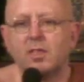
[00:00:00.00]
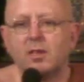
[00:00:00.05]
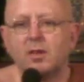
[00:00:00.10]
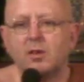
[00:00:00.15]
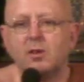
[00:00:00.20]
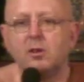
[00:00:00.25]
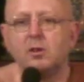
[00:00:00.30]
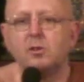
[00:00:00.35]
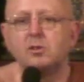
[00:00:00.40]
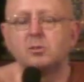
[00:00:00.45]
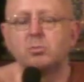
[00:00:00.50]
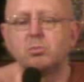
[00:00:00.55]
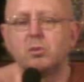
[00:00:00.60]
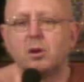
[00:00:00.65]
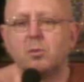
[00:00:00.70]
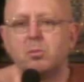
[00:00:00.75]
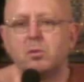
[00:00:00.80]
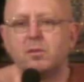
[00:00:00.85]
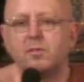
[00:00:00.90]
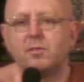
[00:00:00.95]
huge
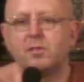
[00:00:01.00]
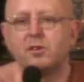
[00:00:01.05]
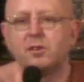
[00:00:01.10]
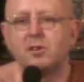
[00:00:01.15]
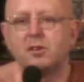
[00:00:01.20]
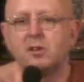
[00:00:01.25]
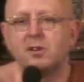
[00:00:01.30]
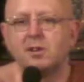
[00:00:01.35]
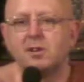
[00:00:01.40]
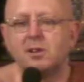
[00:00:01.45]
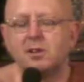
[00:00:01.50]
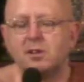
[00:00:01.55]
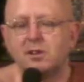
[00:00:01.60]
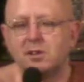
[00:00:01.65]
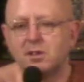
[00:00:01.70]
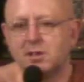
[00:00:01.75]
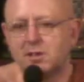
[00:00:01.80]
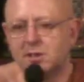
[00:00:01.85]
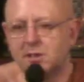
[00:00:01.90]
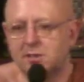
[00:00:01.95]
problem for her and her
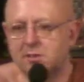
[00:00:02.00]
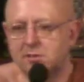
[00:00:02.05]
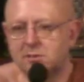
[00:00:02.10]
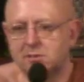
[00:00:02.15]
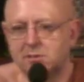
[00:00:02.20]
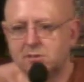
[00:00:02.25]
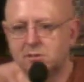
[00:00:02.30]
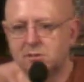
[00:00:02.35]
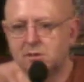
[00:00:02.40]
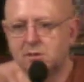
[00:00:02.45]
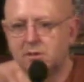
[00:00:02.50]
kids.